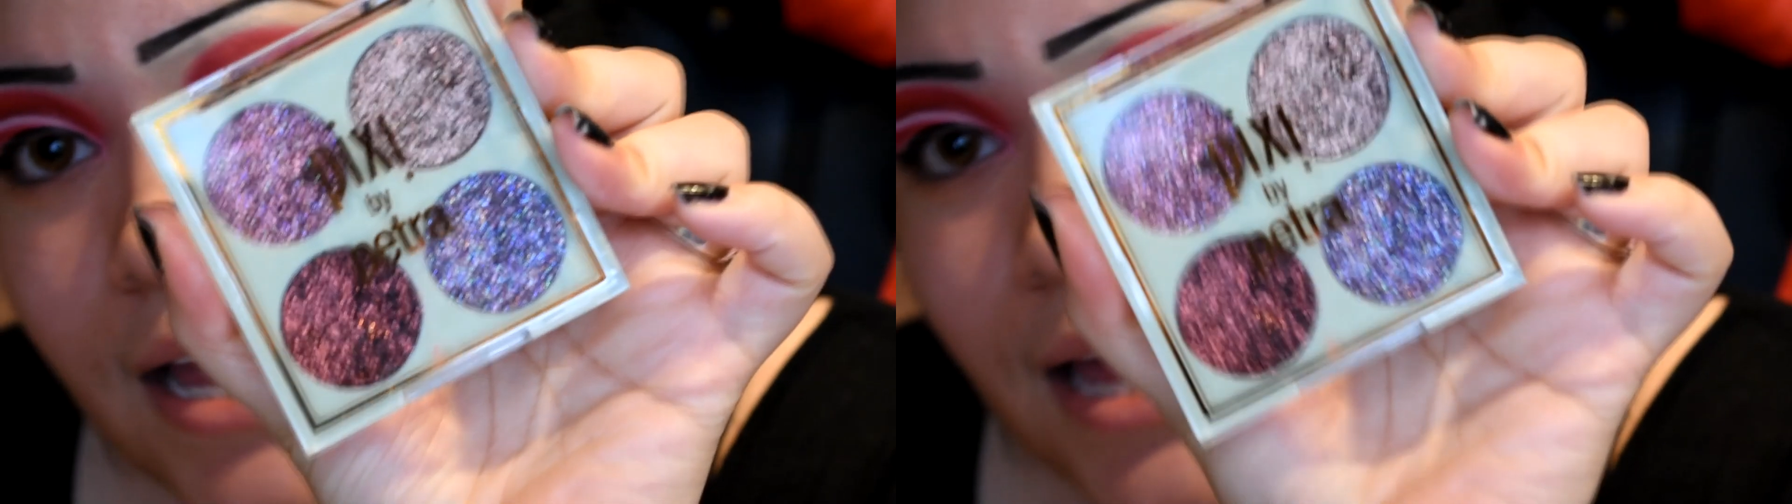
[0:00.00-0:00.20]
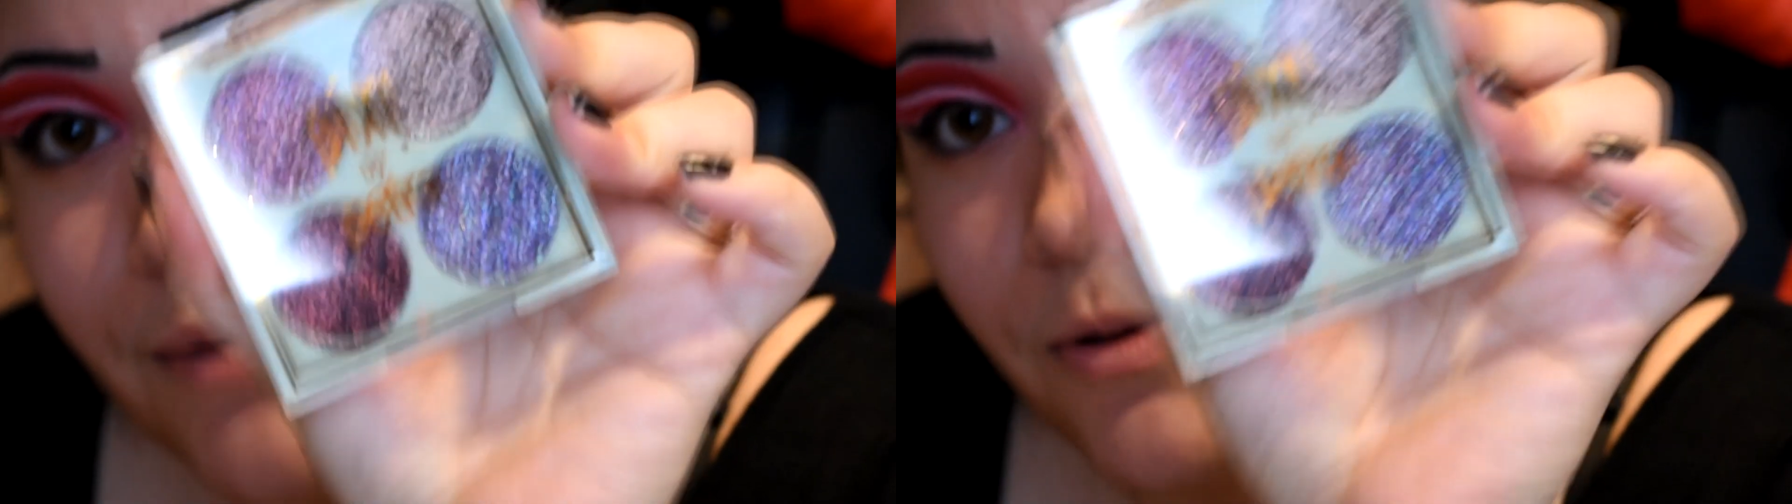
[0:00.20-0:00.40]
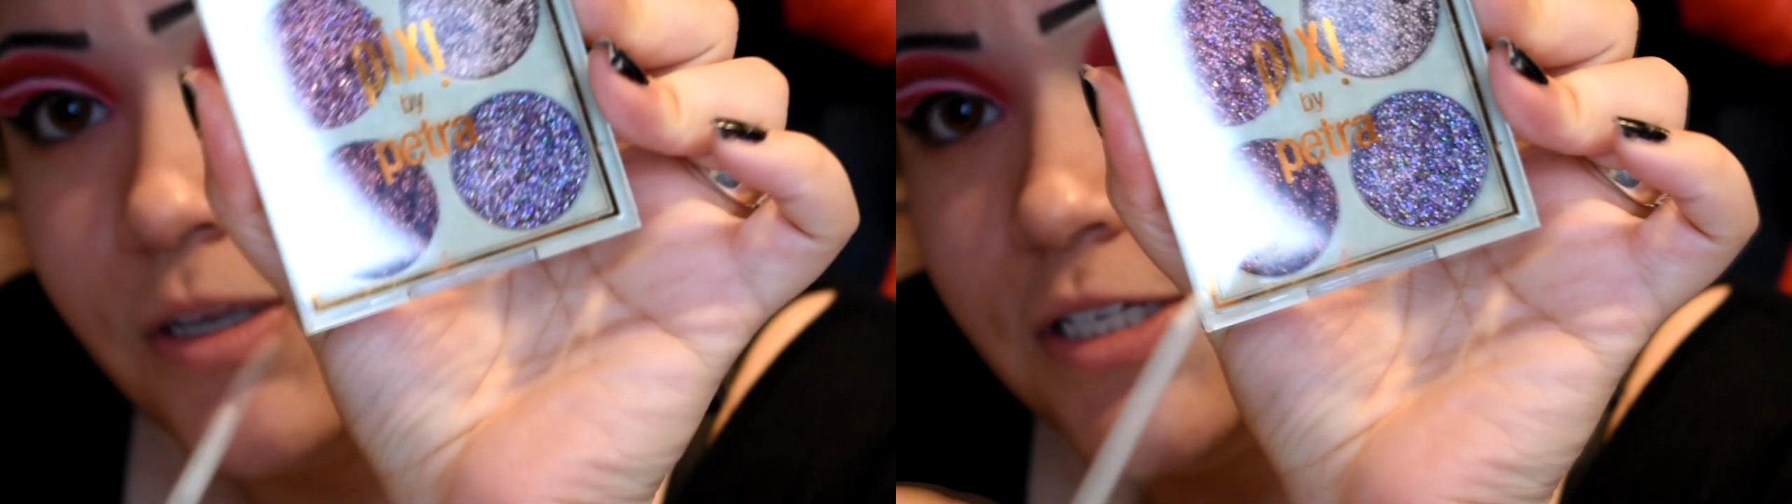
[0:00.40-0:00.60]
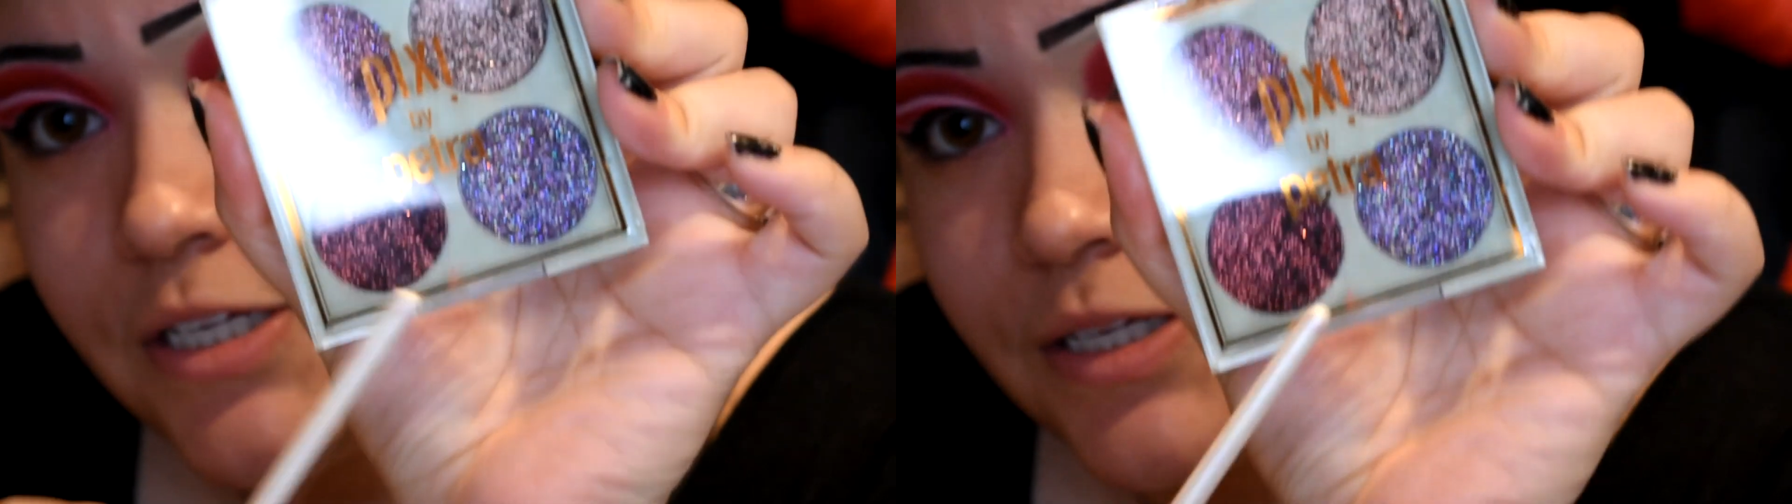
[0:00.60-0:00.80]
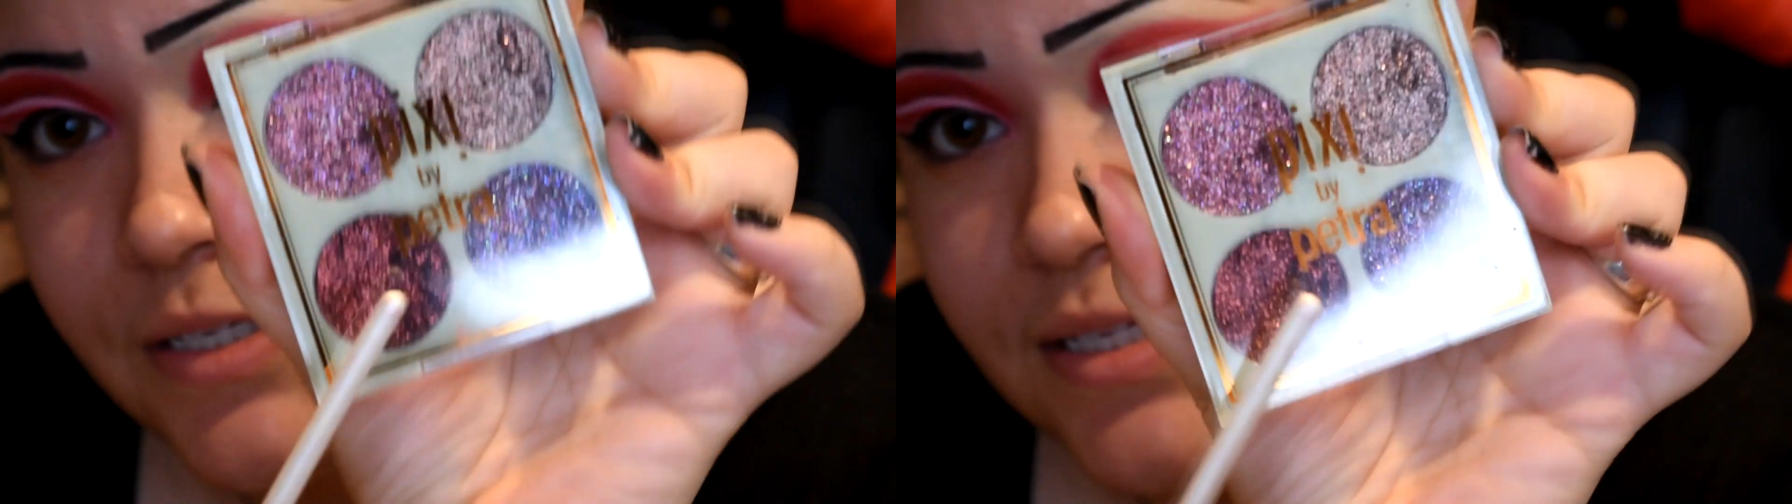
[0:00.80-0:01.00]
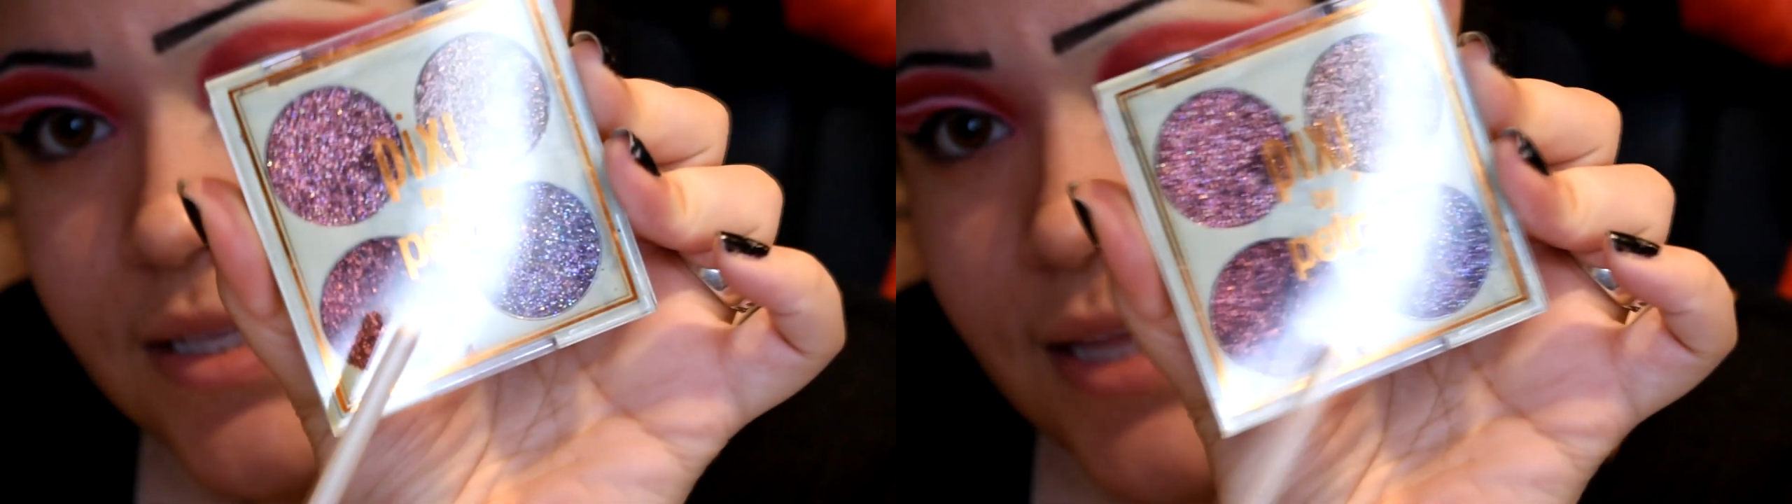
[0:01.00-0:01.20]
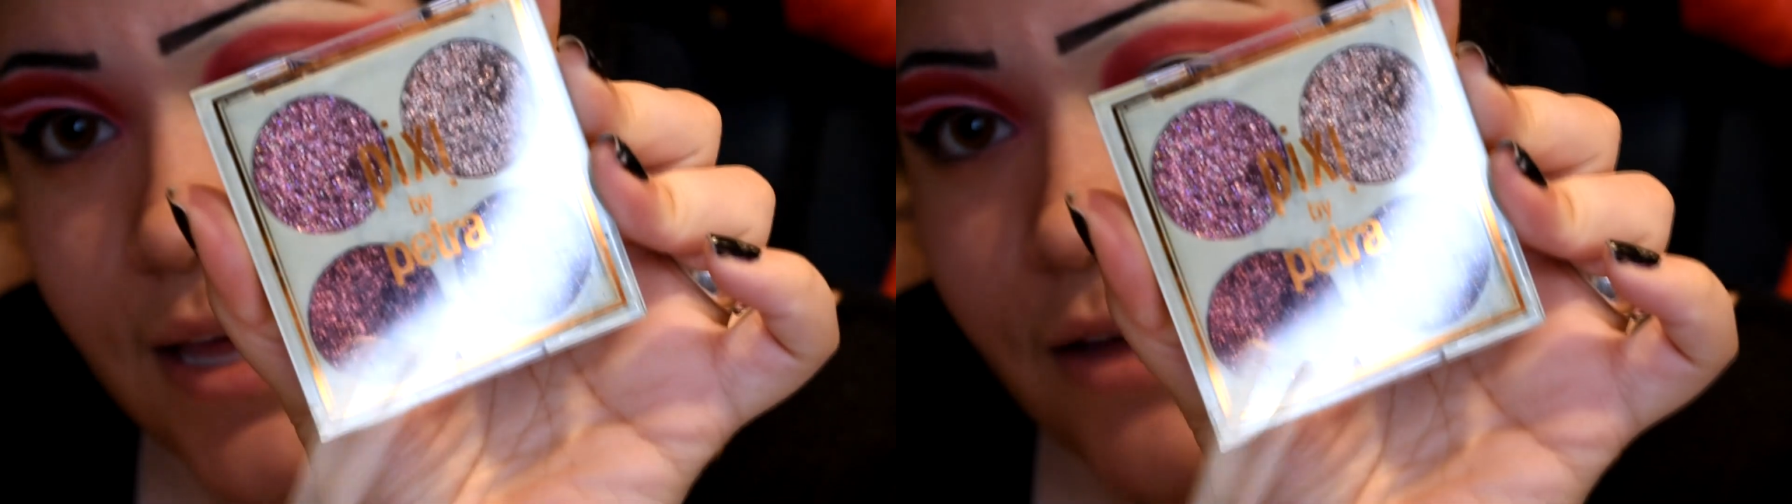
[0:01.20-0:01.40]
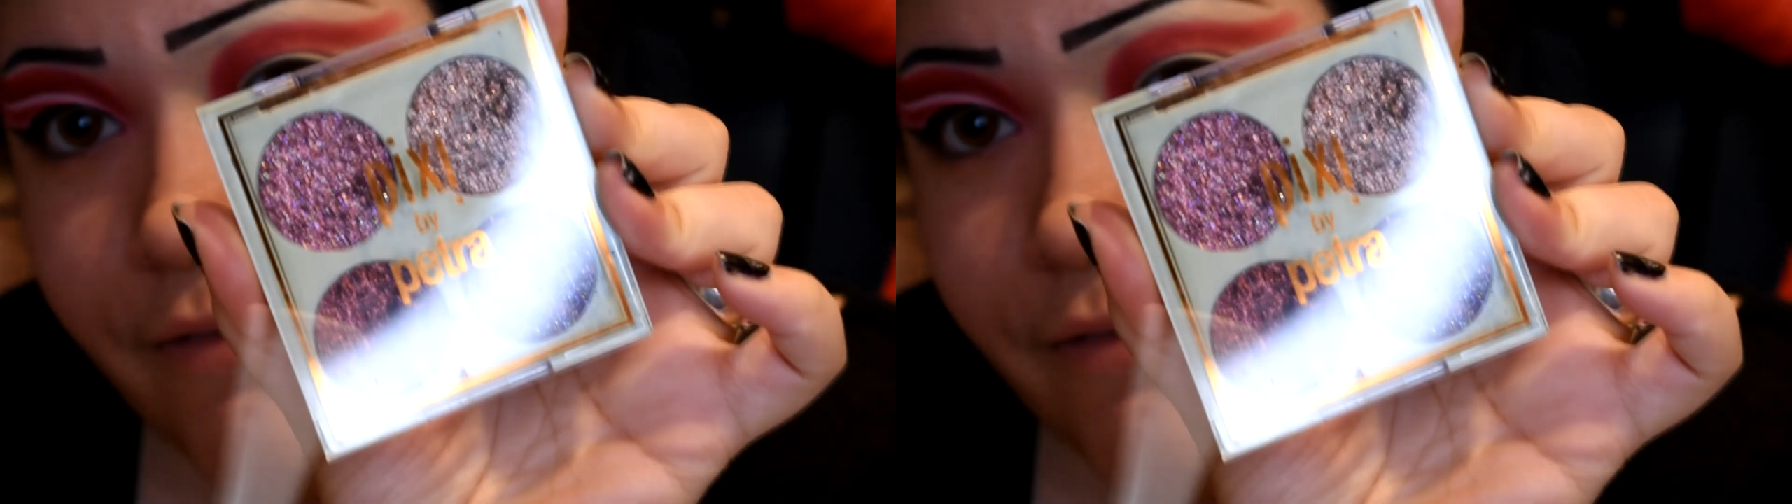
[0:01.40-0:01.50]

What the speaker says: And I'm going to use the